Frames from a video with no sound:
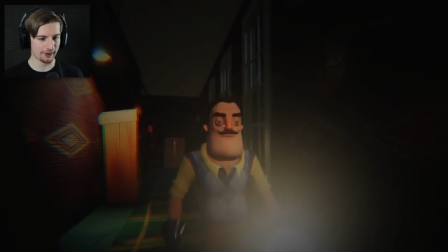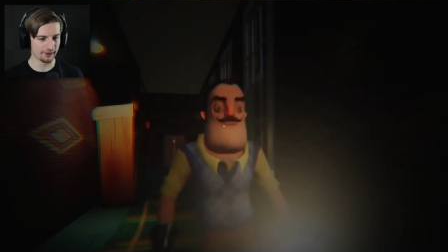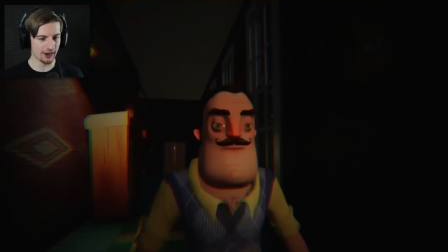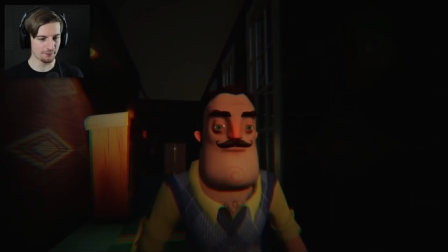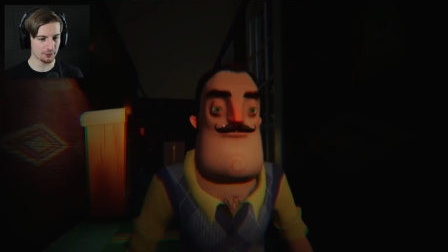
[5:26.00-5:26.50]
man.
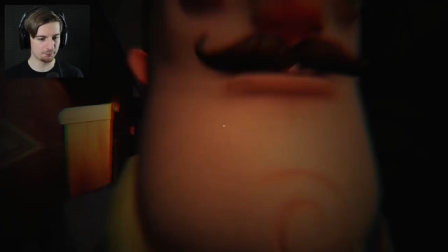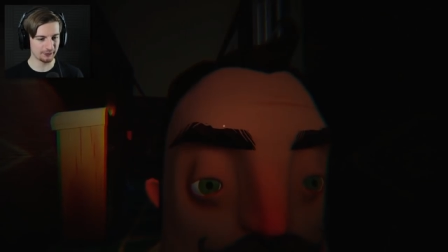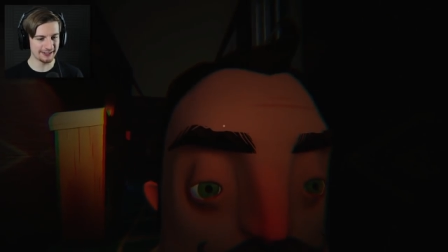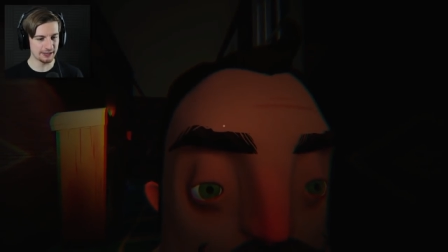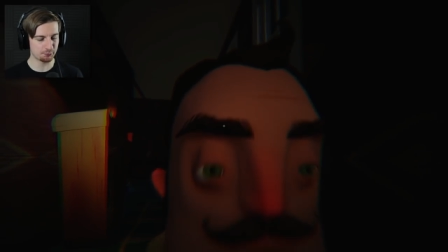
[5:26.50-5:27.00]
Like, I'm
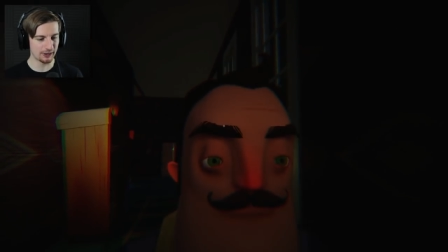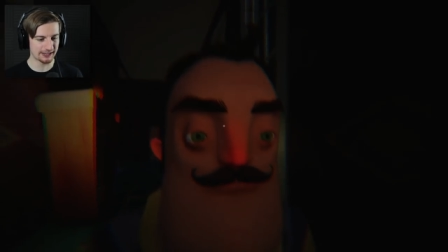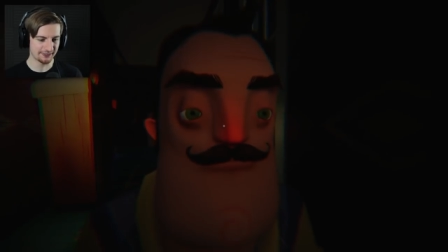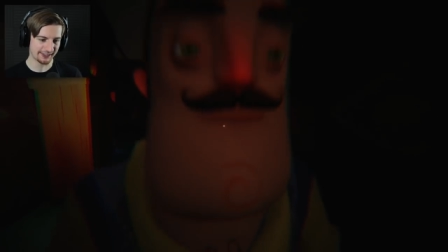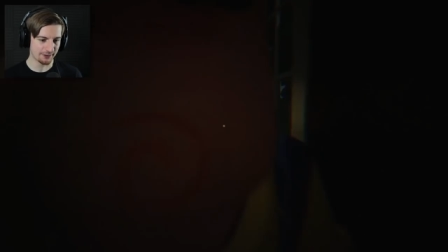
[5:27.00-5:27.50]
completely
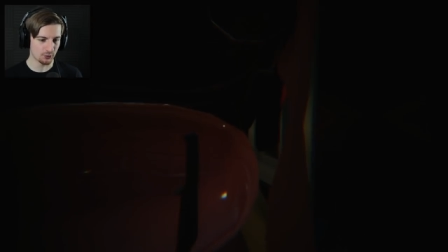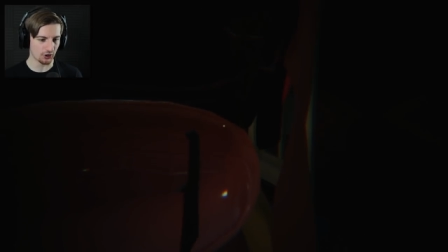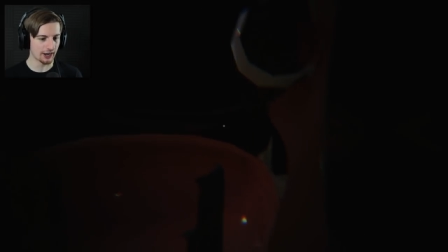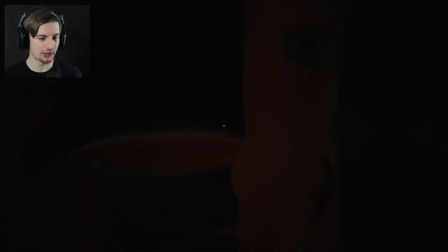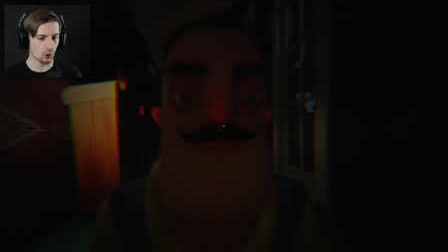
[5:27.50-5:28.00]
breaking the game.
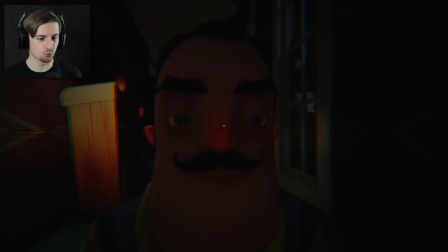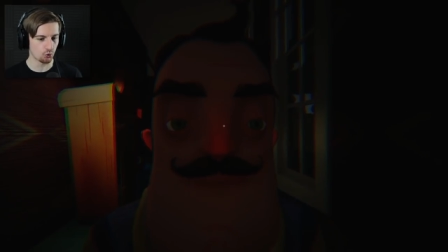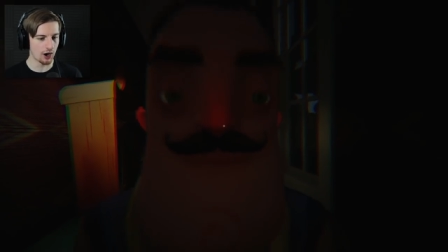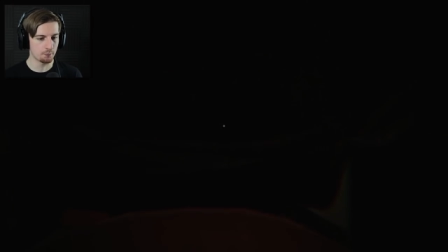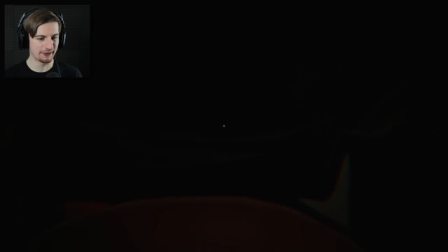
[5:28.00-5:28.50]
Look, I can go
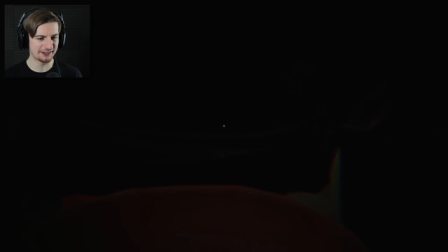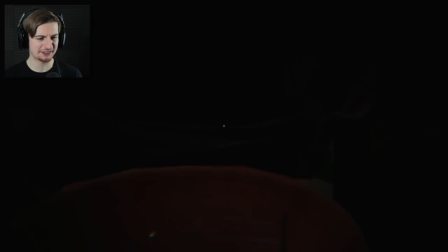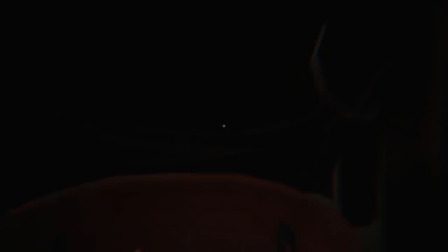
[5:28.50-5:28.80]
right up in his